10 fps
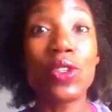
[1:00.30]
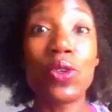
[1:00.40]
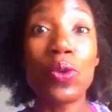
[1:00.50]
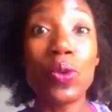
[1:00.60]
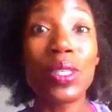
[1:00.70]

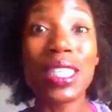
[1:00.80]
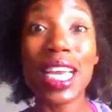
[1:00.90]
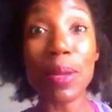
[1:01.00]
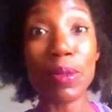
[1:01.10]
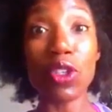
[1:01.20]
to
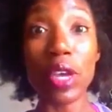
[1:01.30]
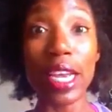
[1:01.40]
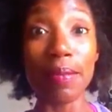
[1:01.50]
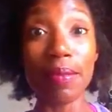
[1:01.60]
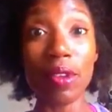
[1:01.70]
stand up
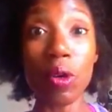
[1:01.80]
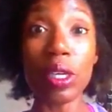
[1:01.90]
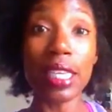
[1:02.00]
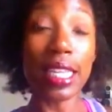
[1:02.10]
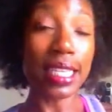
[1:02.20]
straight,
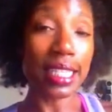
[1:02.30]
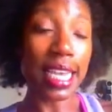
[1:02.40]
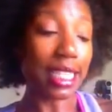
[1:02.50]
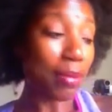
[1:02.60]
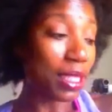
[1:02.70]
or in this
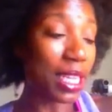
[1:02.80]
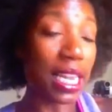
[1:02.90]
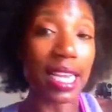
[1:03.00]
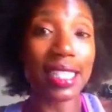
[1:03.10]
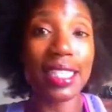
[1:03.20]
case I'm
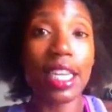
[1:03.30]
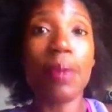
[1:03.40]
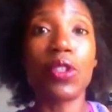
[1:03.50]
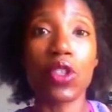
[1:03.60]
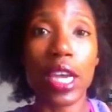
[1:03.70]
sitting, sit
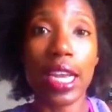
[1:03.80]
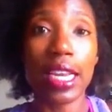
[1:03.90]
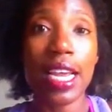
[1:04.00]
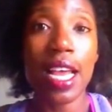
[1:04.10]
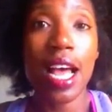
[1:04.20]
up
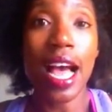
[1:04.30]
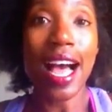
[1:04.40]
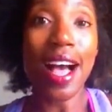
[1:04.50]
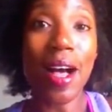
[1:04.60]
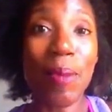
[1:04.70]
straight.
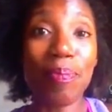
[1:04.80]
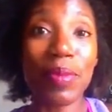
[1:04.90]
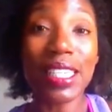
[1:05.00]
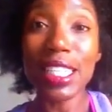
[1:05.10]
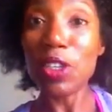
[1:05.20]

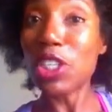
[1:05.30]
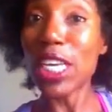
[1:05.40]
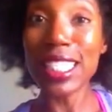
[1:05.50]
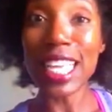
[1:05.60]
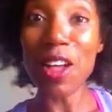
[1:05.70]
Stick your
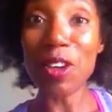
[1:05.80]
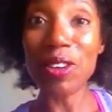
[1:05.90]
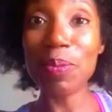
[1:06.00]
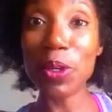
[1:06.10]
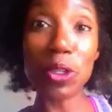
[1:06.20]
chest
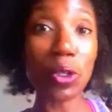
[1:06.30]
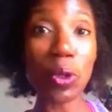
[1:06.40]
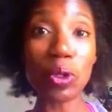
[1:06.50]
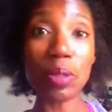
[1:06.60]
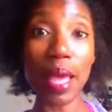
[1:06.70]
out, put your
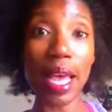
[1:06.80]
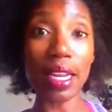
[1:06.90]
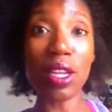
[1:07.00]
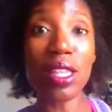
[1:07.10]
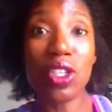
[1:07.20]
shoulders
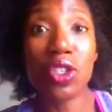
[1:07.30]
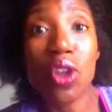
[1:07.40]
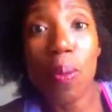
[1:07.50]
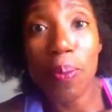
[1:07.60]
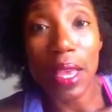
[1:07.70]
back, none of the
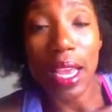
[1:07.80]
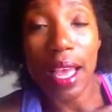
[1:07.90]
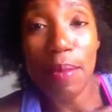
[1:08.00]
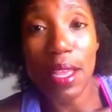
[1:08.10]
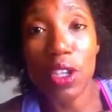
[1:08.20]

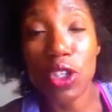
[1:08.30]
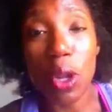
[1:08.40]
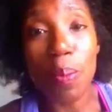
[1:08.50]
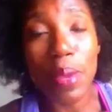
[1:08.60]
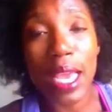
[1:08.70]
schlumping. I mean, the
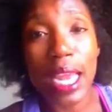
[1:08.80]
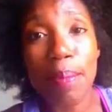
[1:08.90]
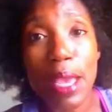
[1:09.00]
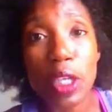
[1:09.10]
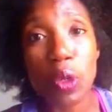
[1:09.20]
schlumping
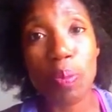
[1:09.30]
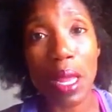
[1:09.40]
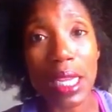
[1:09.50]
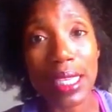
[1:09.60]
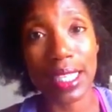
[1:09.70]
kind of makes your
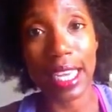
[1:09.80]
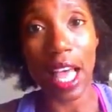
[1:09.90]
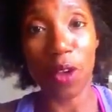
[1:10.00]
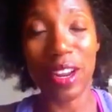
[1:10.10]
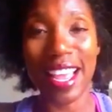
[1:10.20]
belly stick
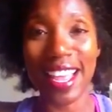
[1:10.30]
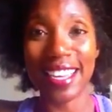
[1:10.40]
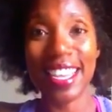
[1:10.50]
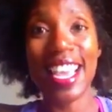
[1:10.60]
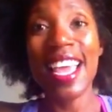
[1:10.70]
out, and